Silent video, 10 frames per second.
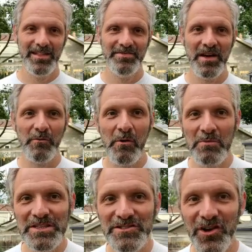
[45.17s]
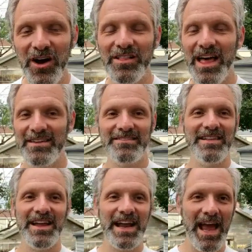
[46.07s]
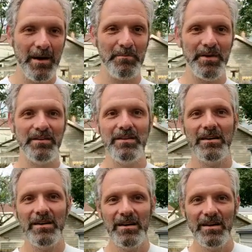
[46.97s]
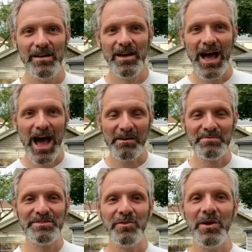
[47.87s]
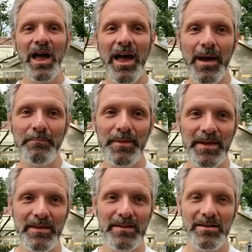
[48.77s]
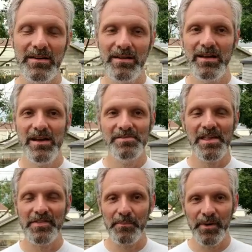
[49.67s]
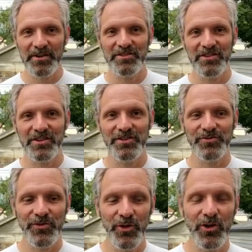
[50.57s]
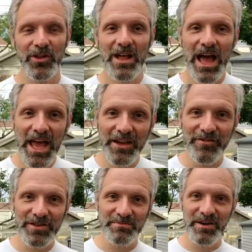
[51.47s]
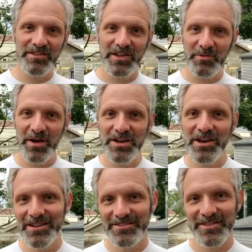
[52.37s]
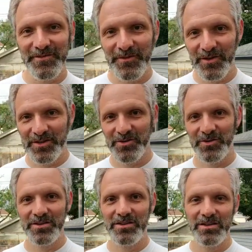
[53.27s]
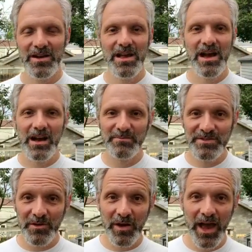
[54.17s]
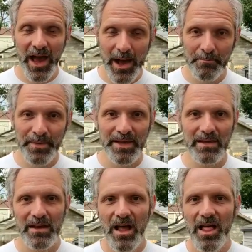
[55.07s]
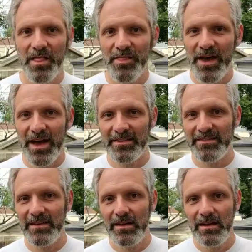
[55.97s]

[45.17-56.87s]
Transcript: that what we saw last night happened. I'm so happy that the Bucks took control and Khris Middleton went nuts in the fourth quarter. I'm so happy that